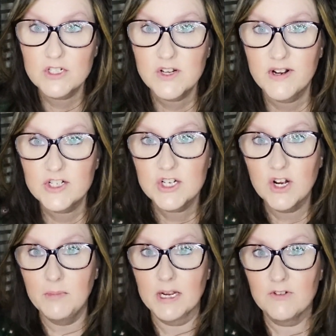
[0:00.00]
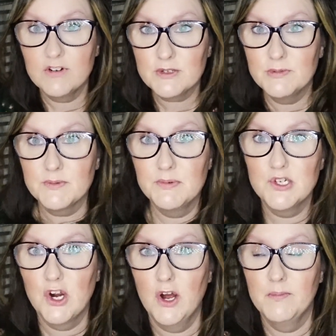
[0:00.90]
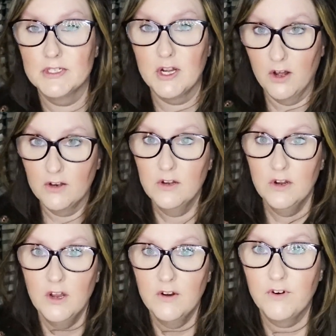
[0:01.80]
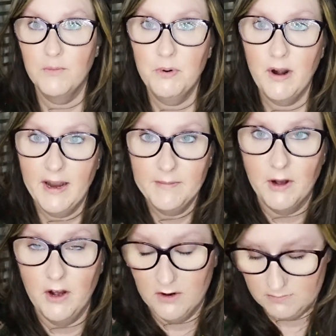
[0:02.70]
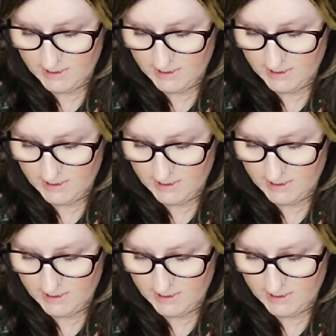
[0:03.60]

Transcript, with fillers: so I've actually got my Christmas pyjamas on from Primark.